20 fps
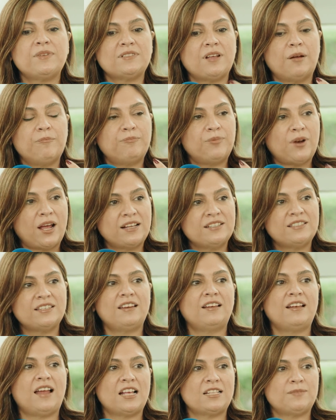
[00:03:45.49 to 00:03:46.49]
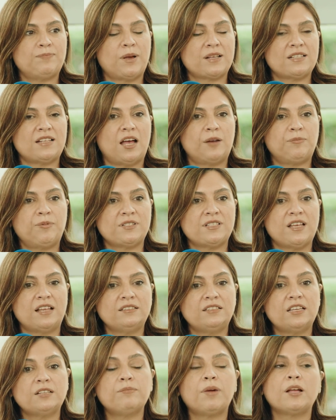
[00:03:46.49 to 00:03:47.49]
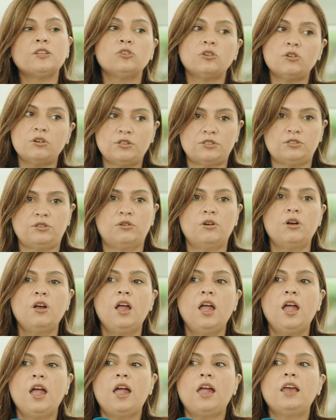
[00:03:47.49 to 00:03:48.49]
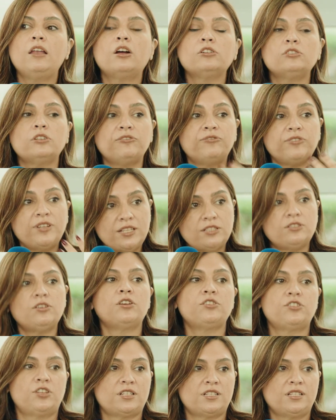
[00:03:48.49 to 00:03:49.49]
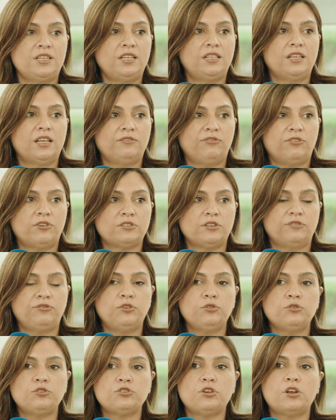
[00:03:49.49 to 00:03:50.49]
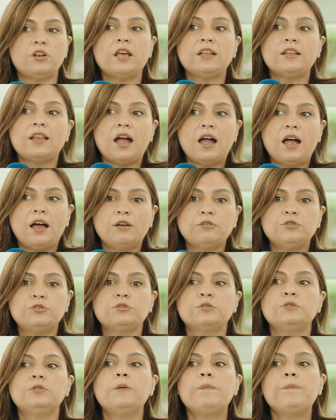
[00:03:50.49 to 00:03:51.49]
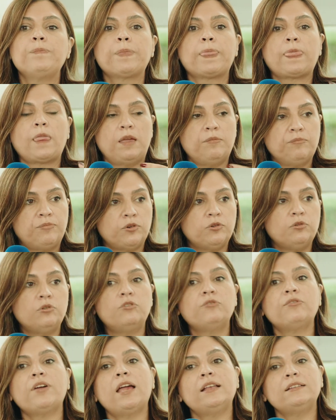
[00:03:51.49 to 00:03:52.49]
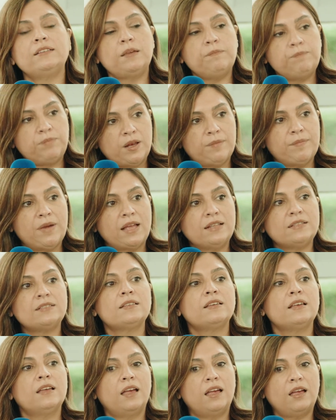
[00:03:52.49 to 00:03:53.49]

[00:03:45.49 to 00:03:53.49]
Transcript: some practical aspects are presented, but also a lot of research is needed for the future and how to improve and implement